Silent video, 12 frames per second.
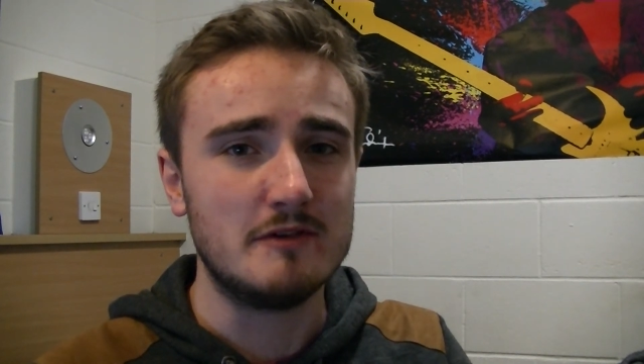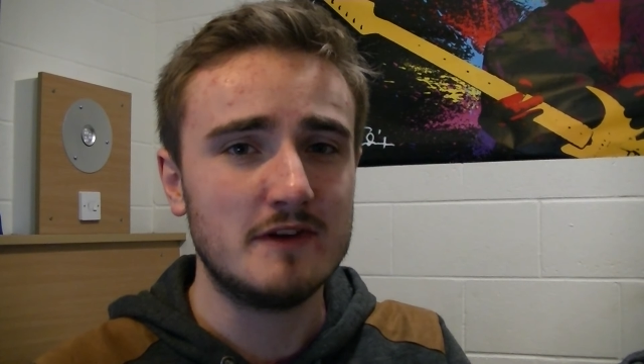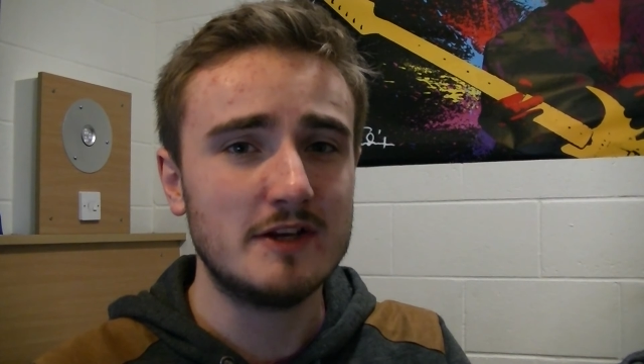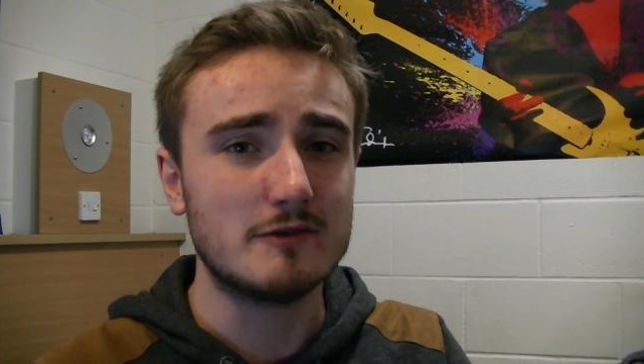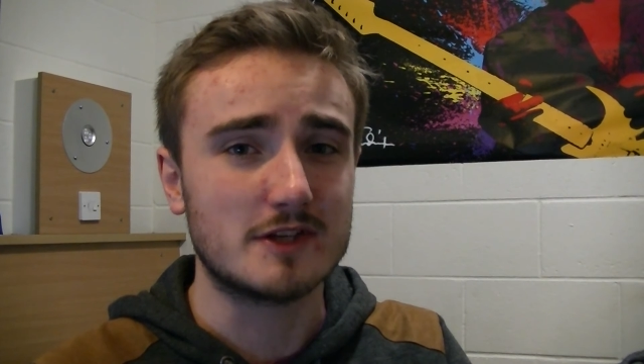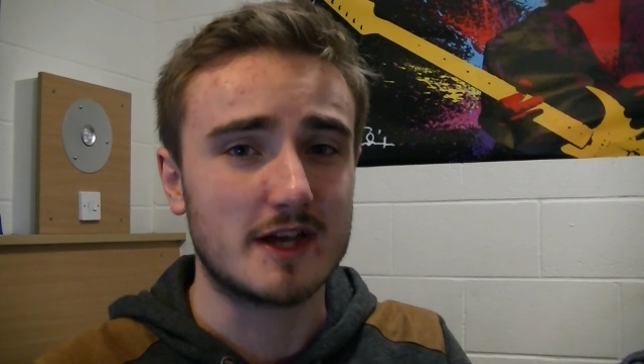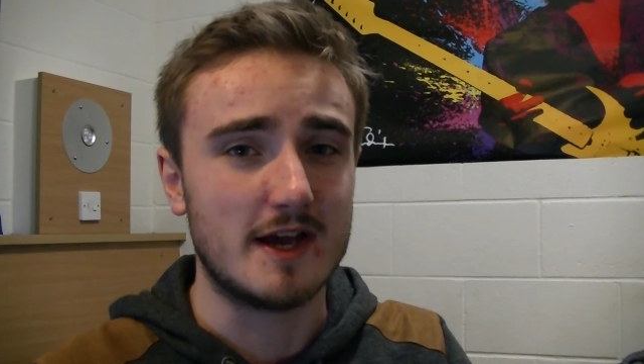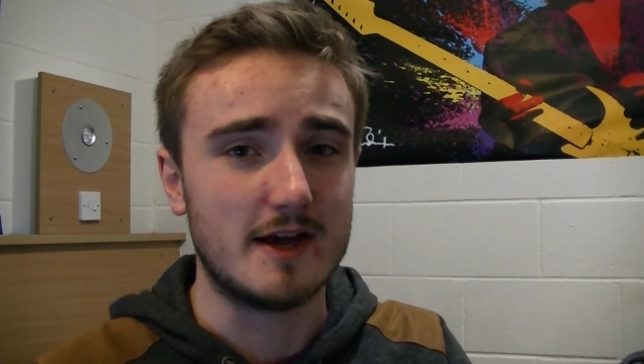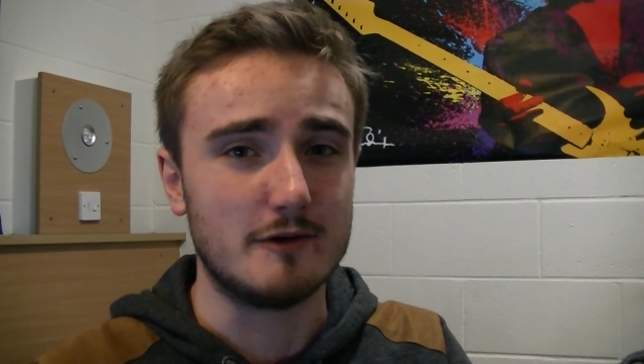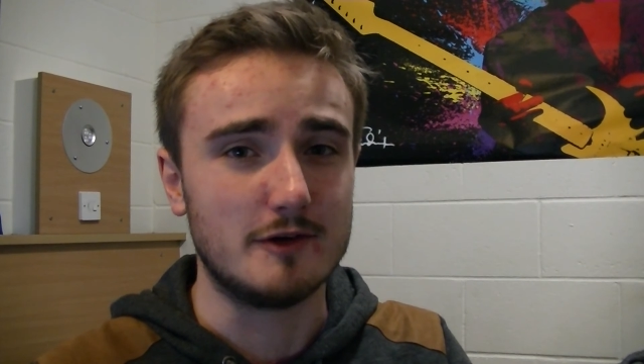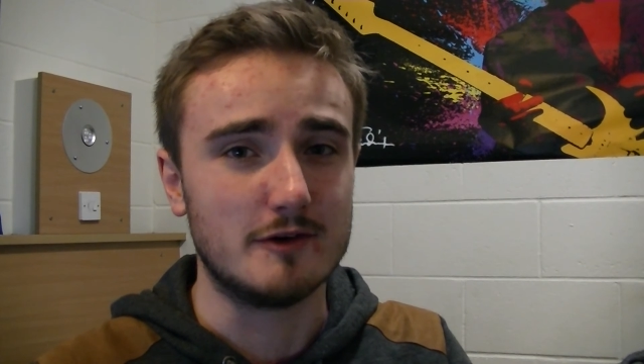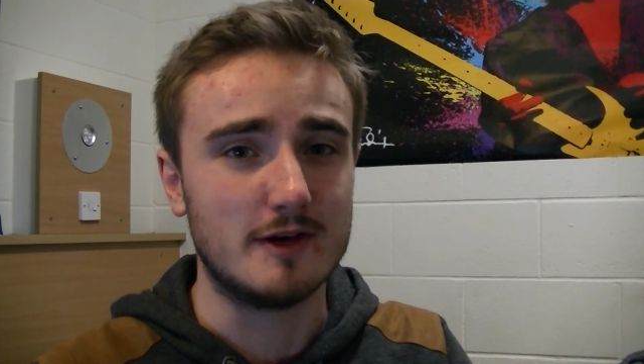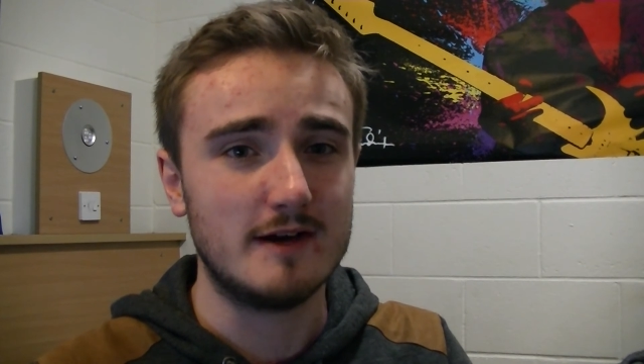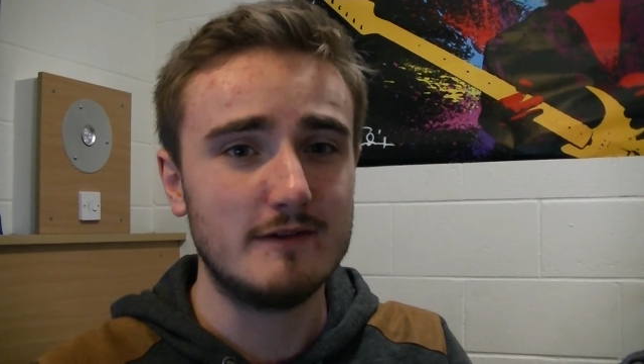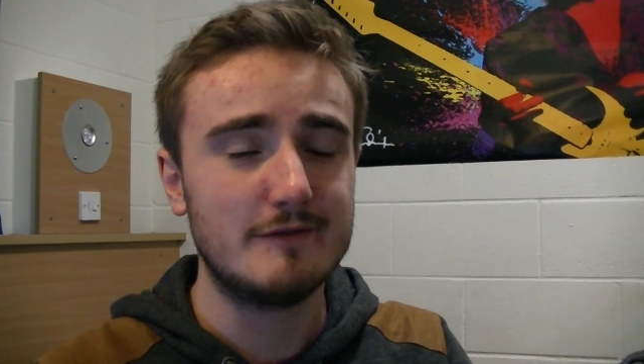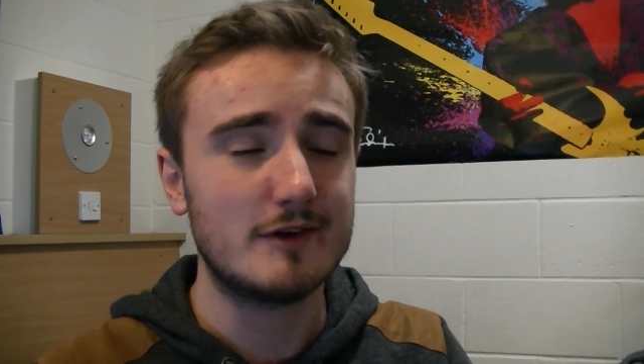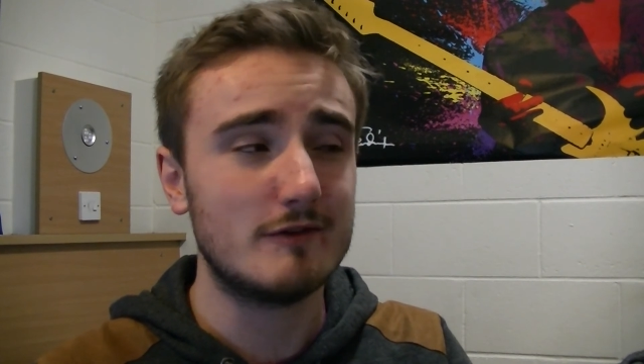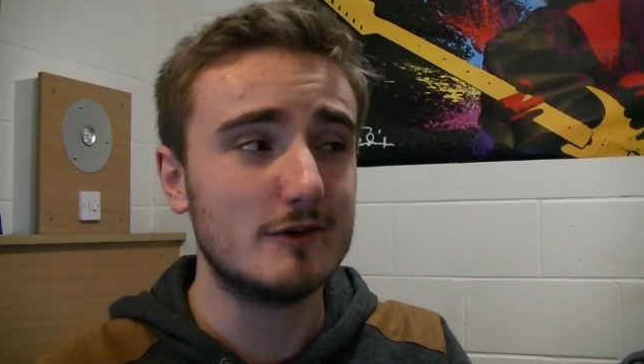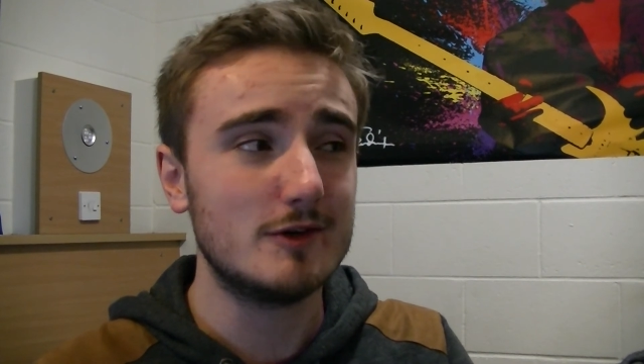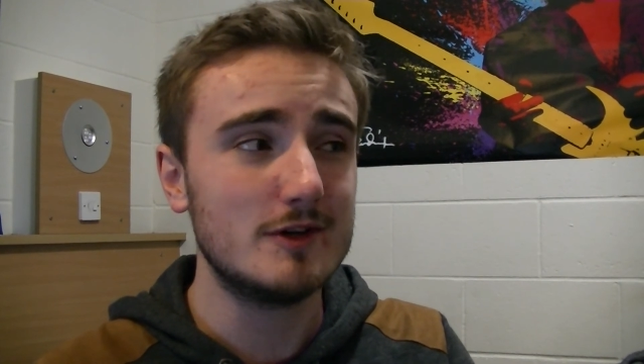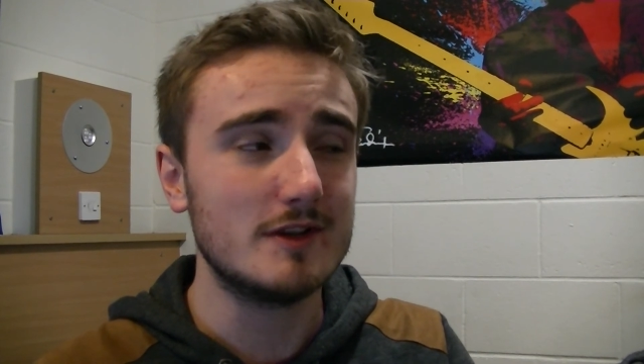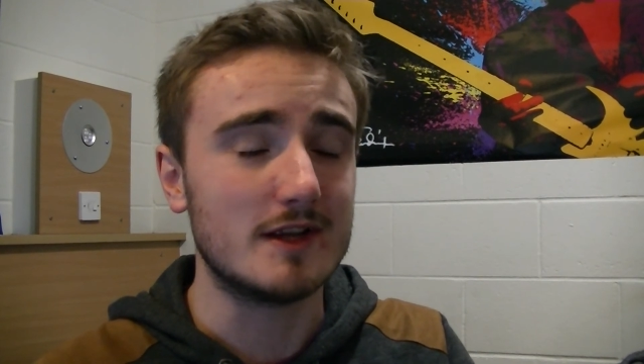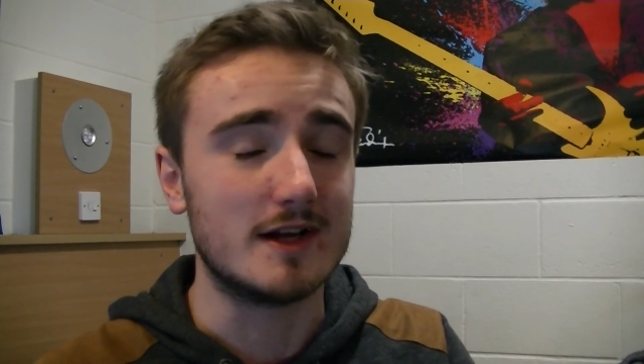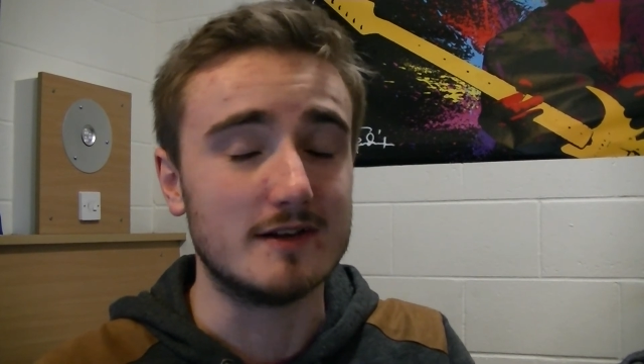They don't care who you are. They've got their
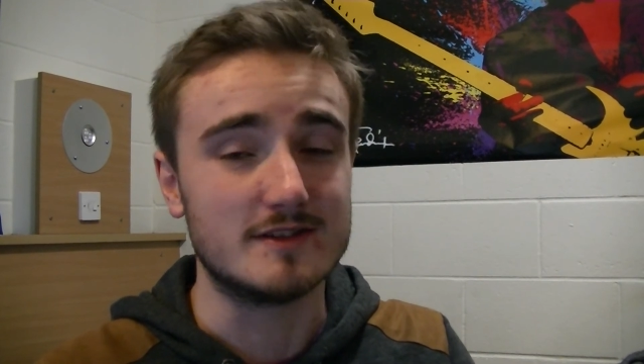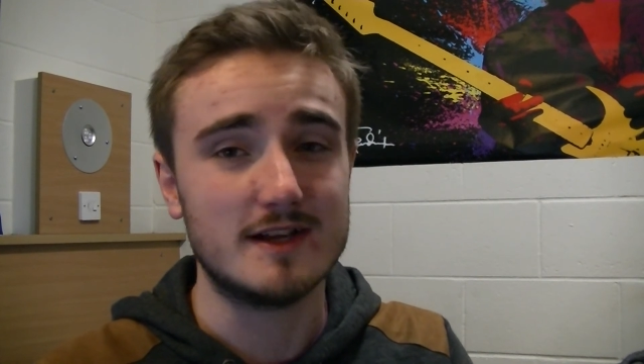own lives.